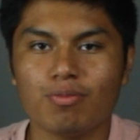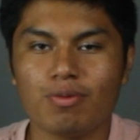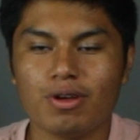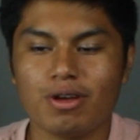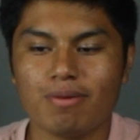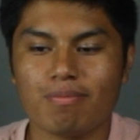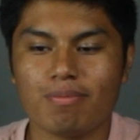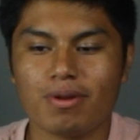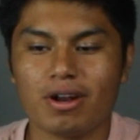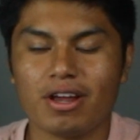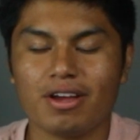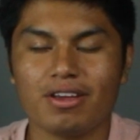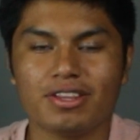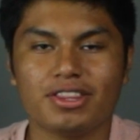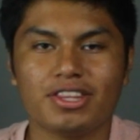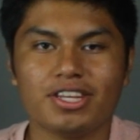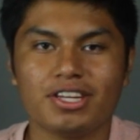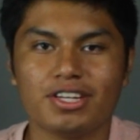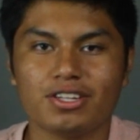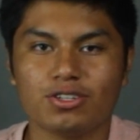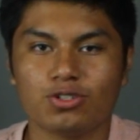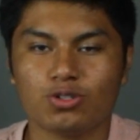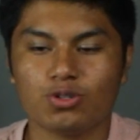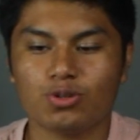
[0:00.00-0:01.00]
bit, but I
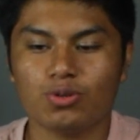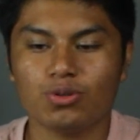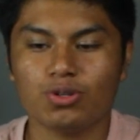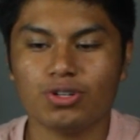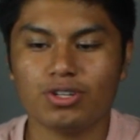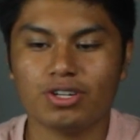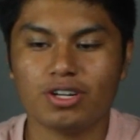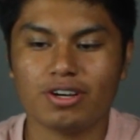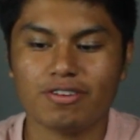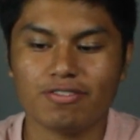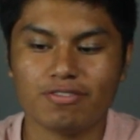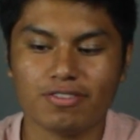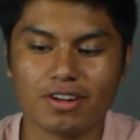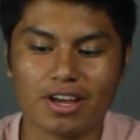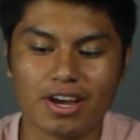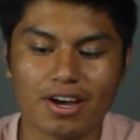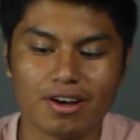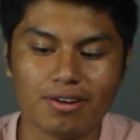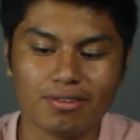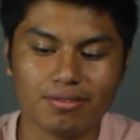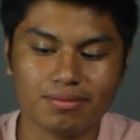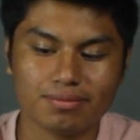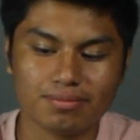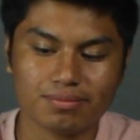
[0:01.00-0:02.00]
think it's cool enough
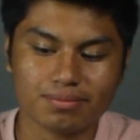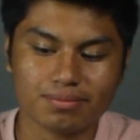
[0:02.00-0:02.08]
now.